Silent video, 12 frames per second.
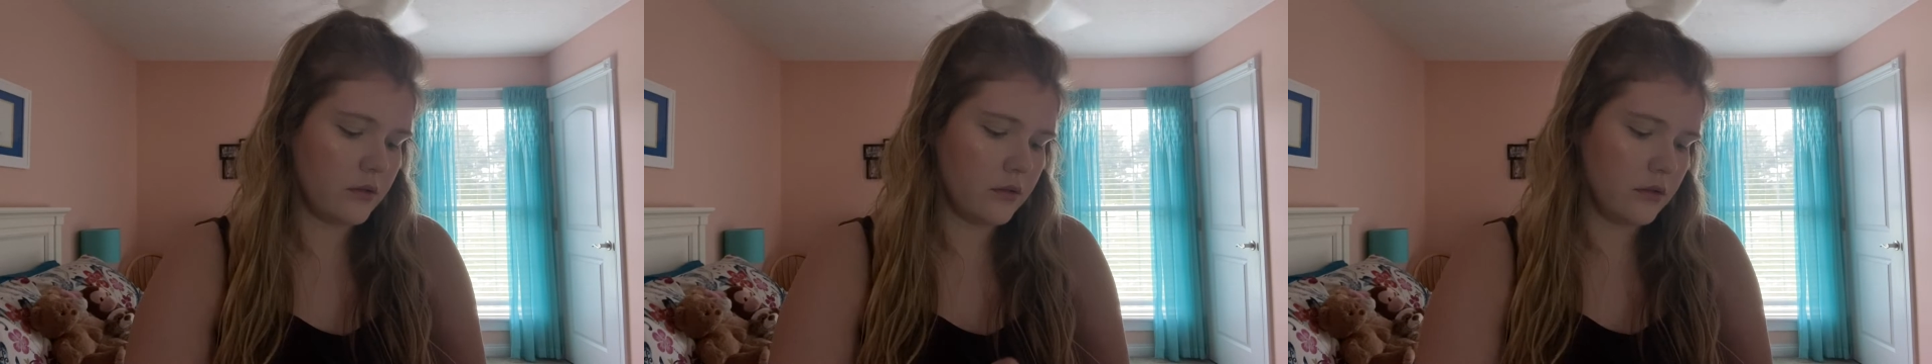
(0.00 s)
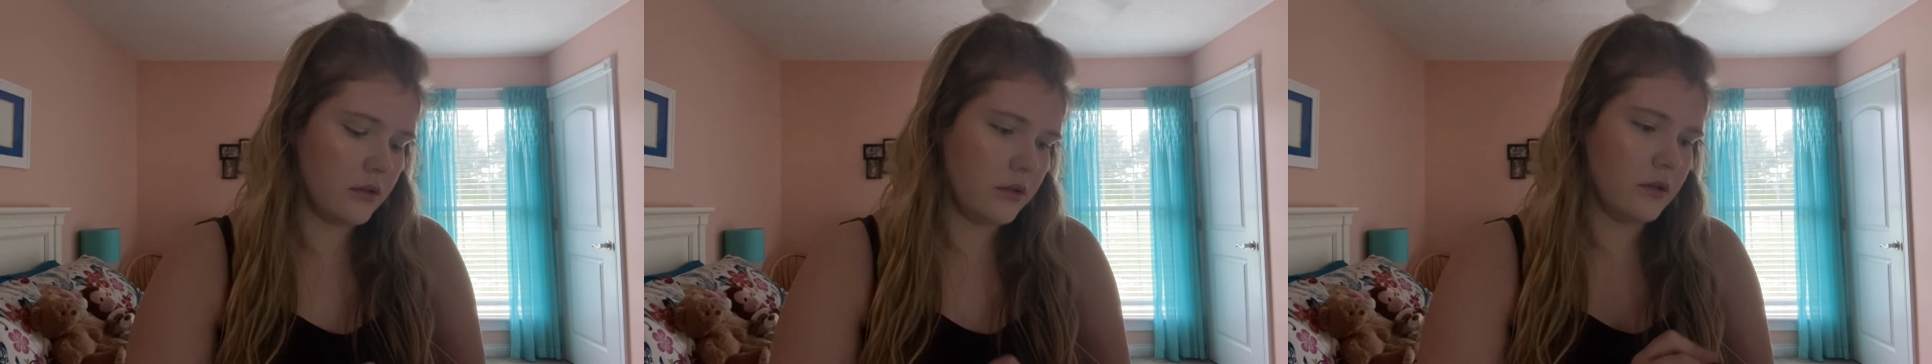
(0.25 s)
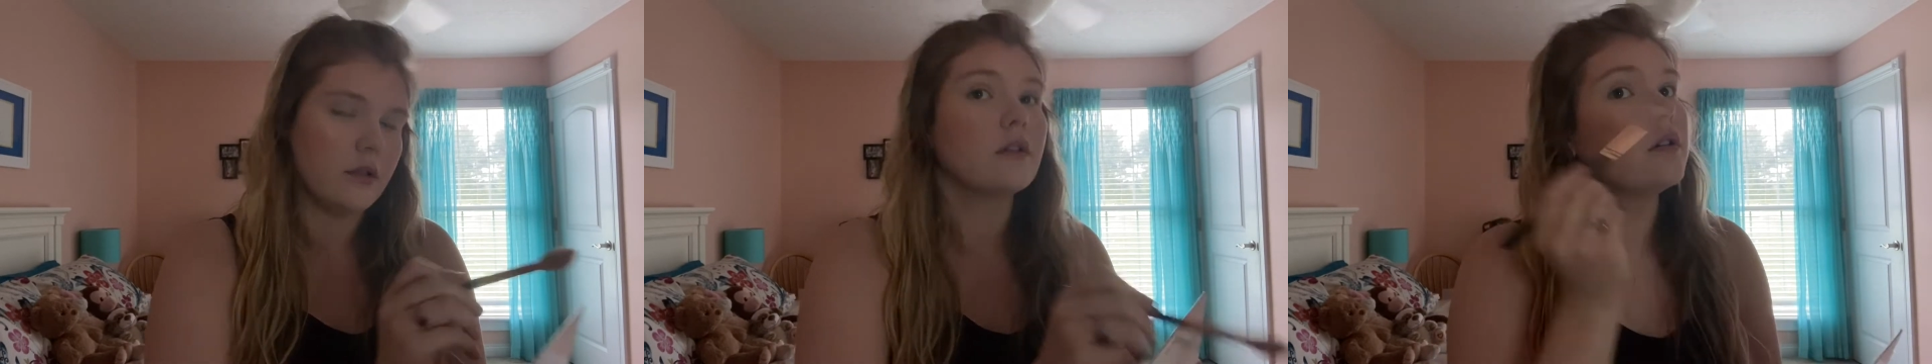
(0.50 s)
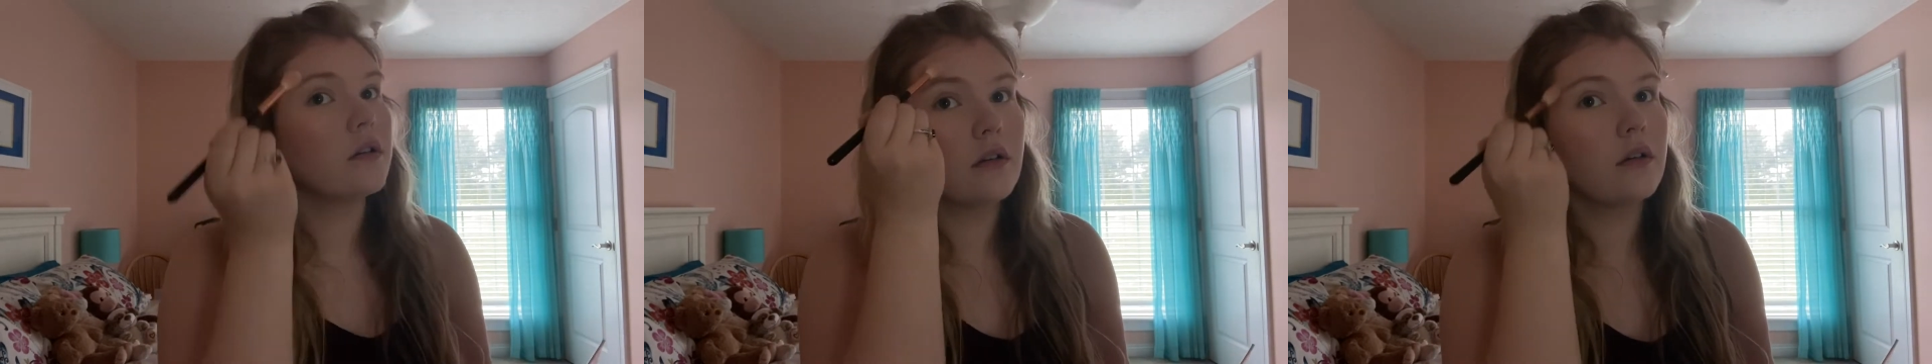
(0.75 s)
So,
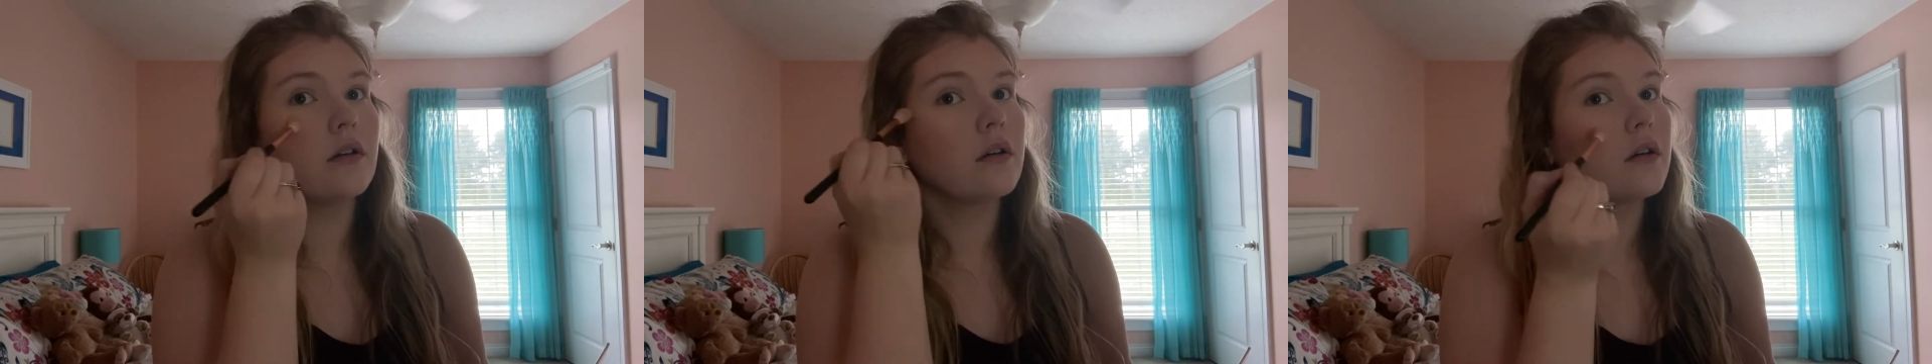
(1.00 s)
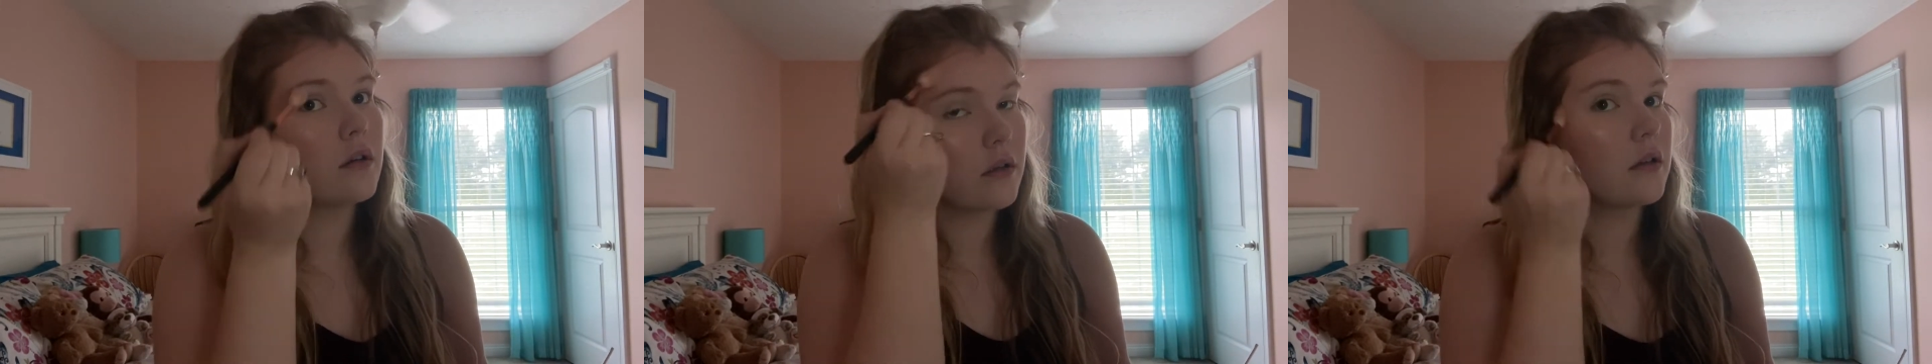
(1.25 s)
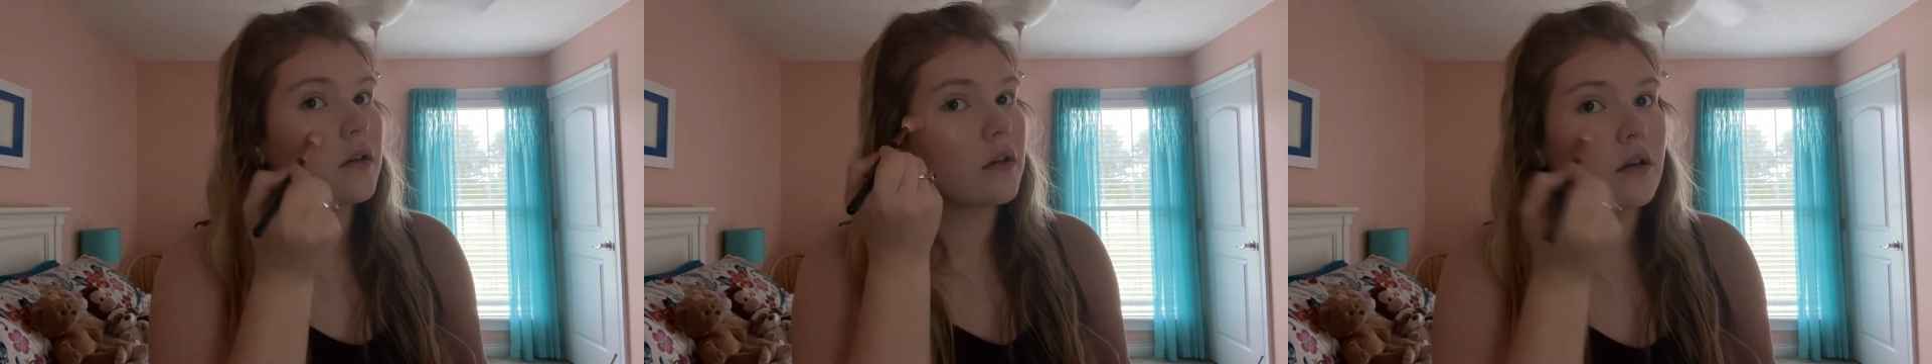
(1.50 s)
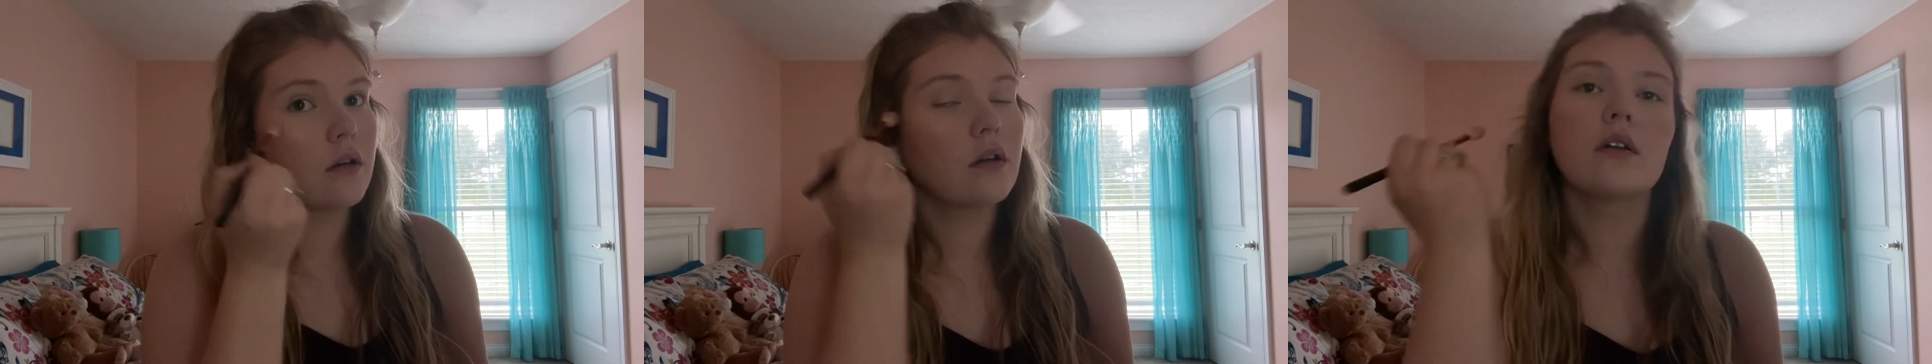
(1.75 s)
if you could
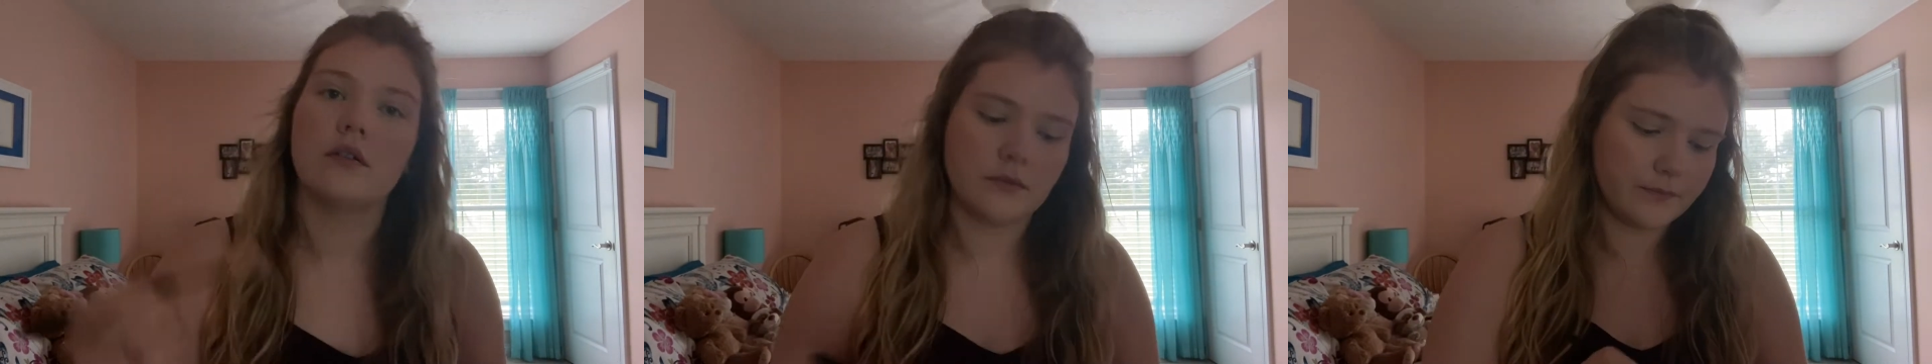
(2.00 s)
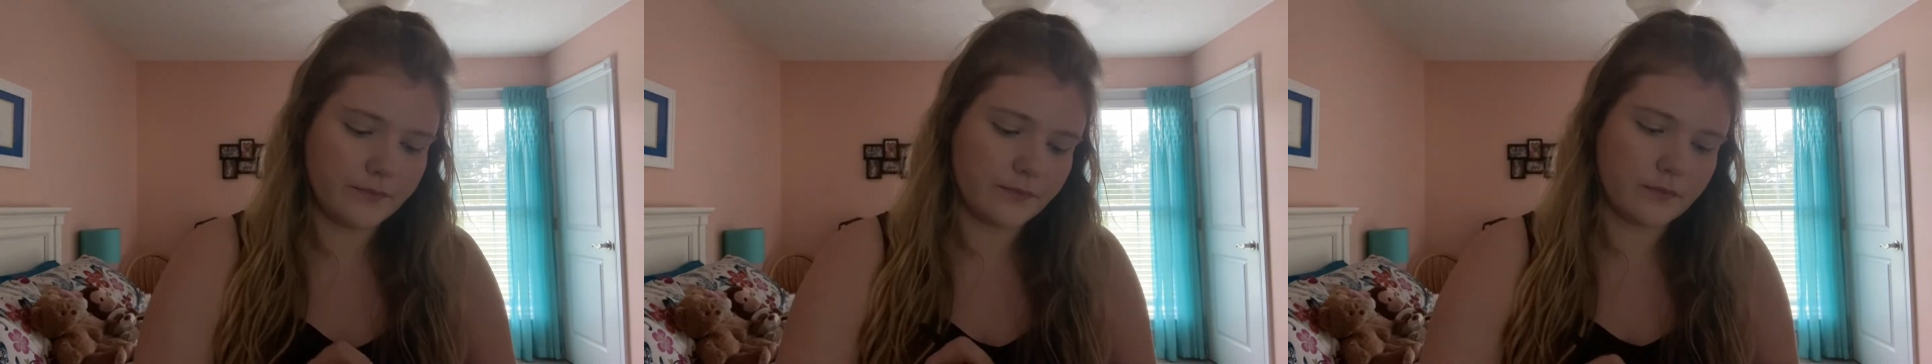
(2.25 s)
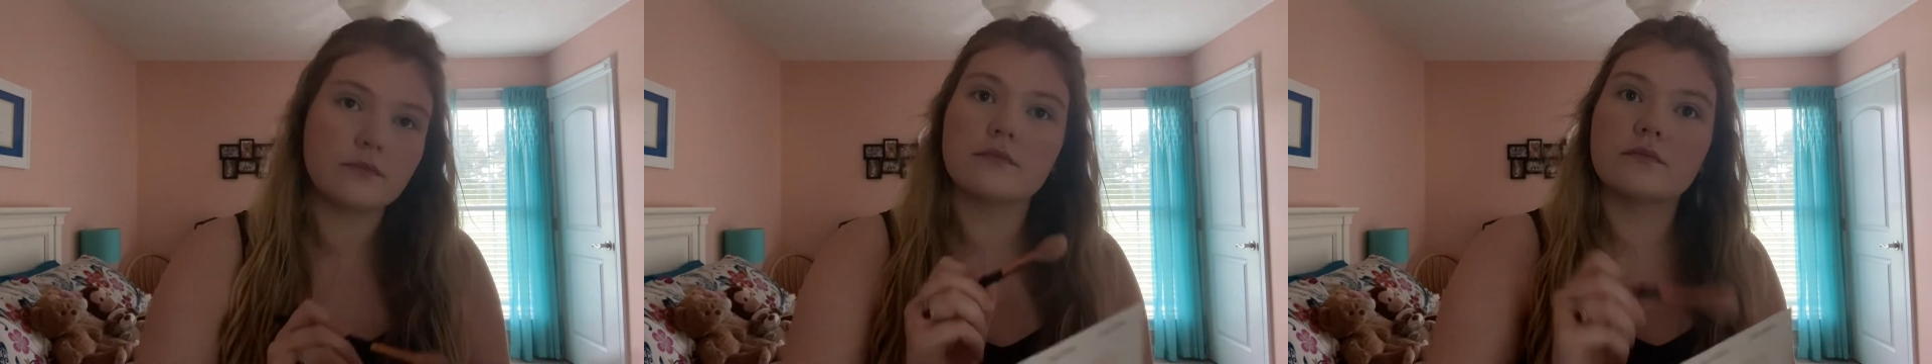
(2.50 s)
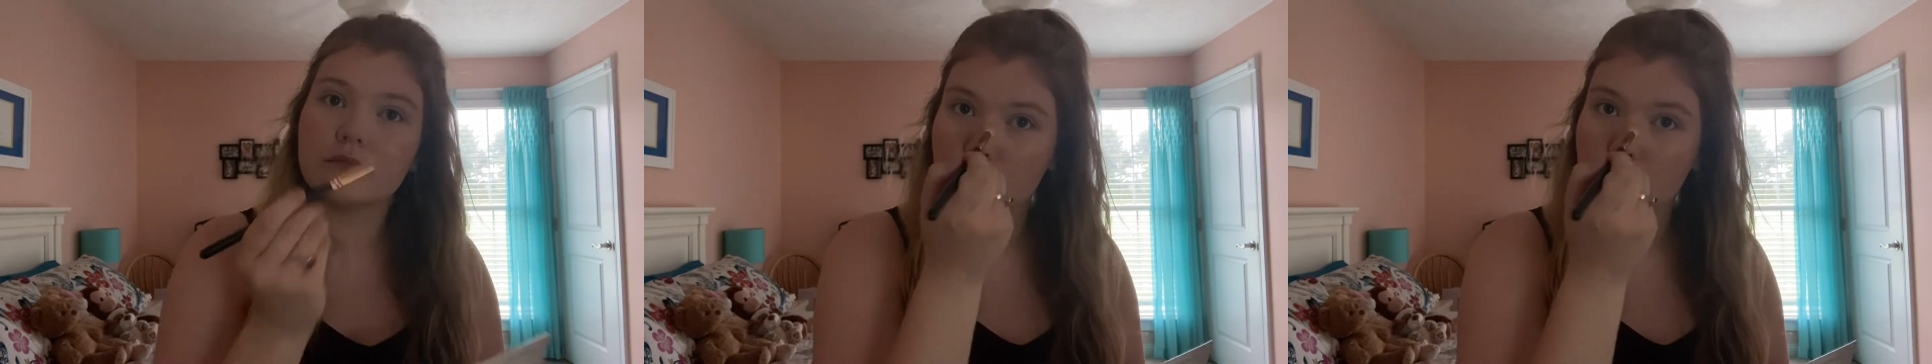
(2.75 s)
get your hands on this palette,